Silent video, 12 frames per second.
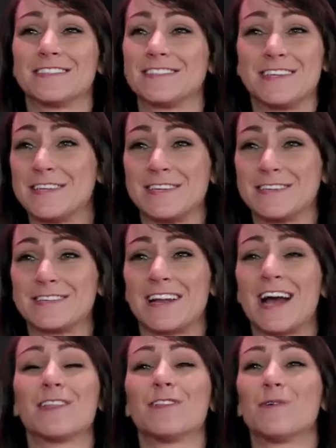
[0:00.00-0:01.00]
Seeing
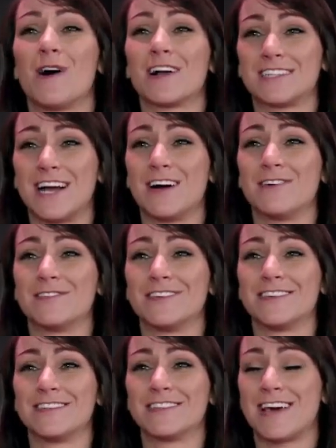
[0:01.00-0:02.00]
Nyla walk
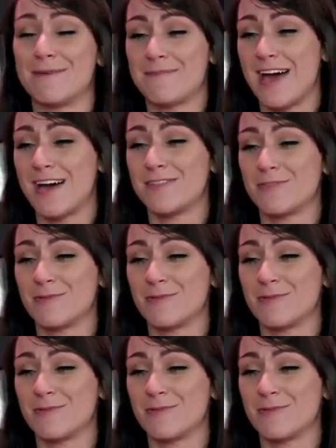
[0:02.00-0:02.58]
down that path